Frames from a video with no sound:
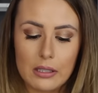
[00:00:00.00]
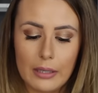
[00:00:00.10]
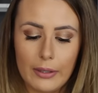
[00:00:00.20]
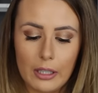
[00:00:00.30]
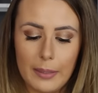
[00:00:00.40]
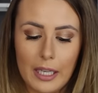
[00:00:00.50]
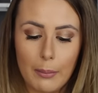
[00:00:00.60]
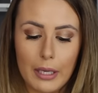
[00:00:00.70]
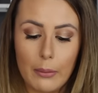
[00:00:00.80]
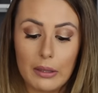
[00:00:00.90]
that they were gonna be
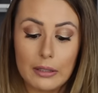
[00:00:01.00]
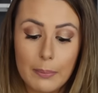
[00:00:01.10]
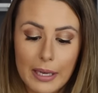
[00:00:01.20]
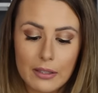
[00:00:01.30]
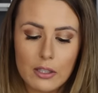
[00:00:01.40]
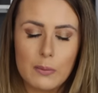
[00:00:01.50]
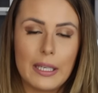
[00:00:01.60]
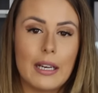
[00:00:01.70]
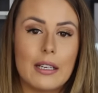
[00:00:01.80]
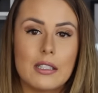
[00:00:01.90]
coming out with lip pencils
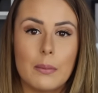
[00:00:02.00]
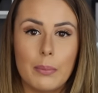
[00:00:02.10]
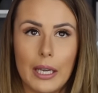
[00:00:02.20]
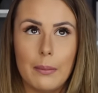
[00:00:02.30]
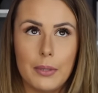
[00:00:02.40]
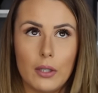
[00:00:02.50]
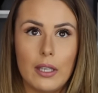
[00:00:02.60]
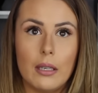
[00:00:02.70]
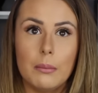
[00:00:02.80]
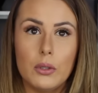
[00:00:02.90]
because the Bite
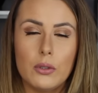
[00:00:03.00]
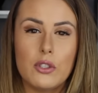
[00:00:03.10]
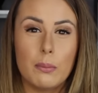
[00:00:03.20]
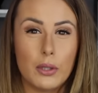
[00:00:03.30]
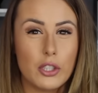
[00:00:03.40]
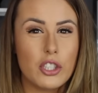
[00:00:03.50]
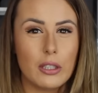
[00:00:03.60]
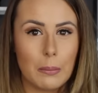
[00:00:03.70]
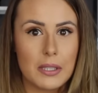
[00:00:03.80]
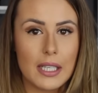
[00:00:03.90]
Beauty Amuse Bouche
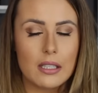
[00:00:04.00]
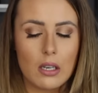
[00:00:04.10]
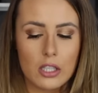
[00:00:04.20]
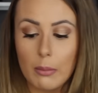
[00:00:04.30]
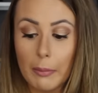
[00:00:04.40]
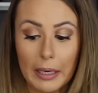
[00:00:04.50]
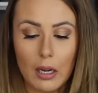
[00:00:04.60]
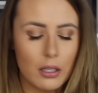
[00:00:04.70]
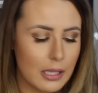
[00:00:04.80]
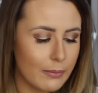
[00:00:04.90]
lipsticks are some of my
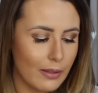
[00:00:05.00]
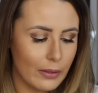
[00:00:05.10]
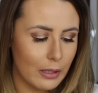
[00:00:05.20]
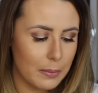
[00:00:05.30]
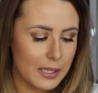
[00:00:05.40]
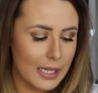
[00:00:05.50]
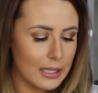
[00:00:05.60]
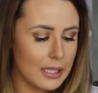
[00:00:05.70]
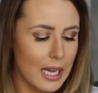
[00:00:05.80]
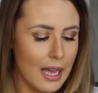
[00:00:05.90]
all-time favorite
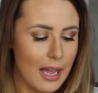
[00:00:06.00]
lipsticks